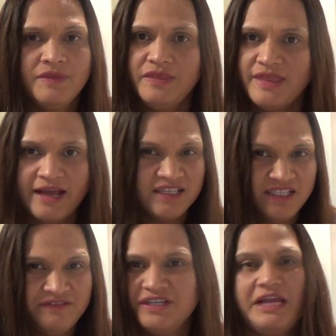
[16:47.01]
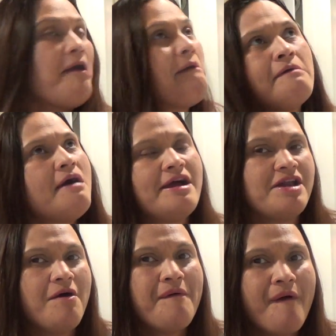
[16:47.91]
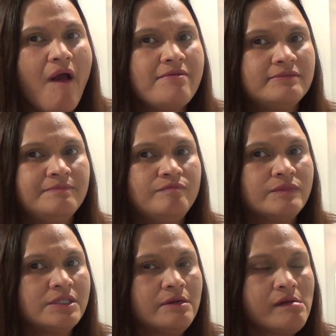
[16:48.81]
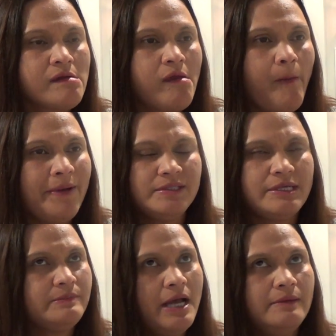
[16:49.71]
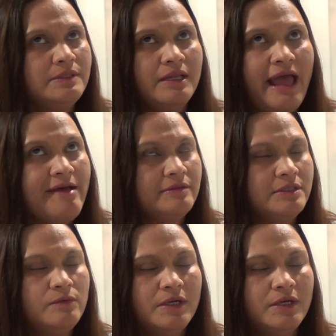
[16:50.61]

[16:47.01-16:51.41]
negativity. I don't. But sometimes I'll answer